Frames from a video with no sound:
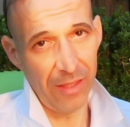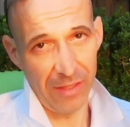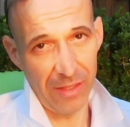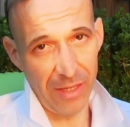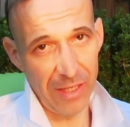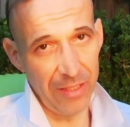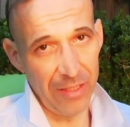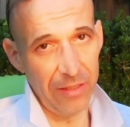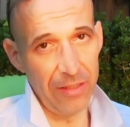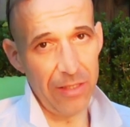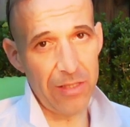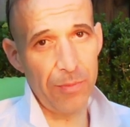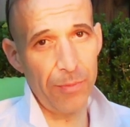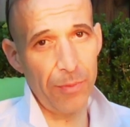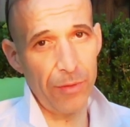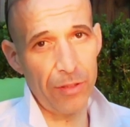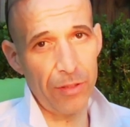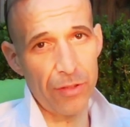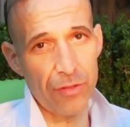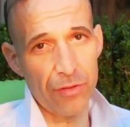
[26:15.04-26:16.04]
in
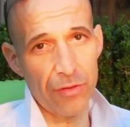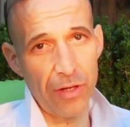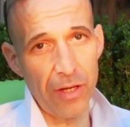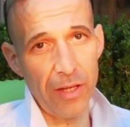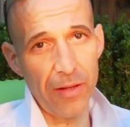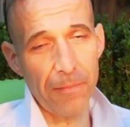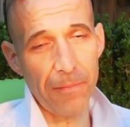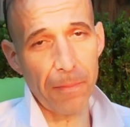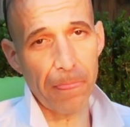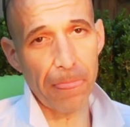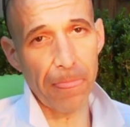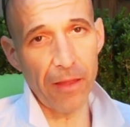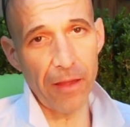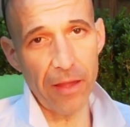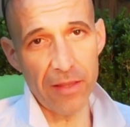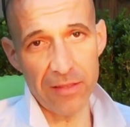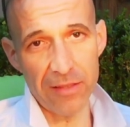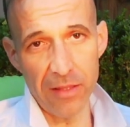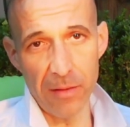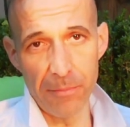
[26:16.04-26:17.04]
Elizabeth Street,
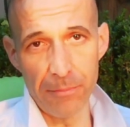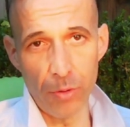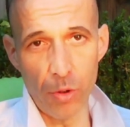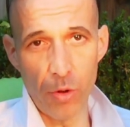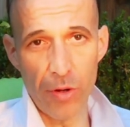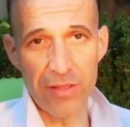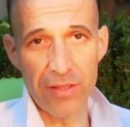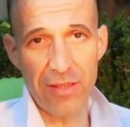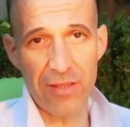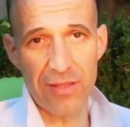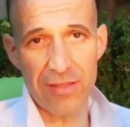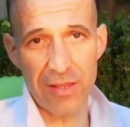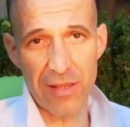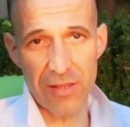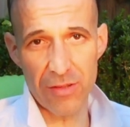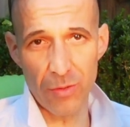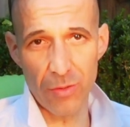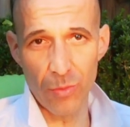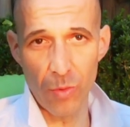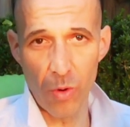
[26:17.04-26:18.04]
the boys at
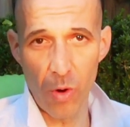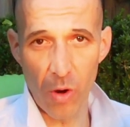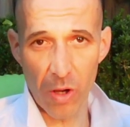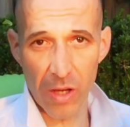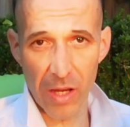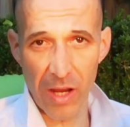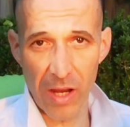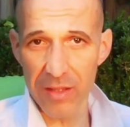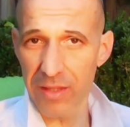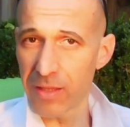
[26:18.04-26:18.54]
Cecil Walker,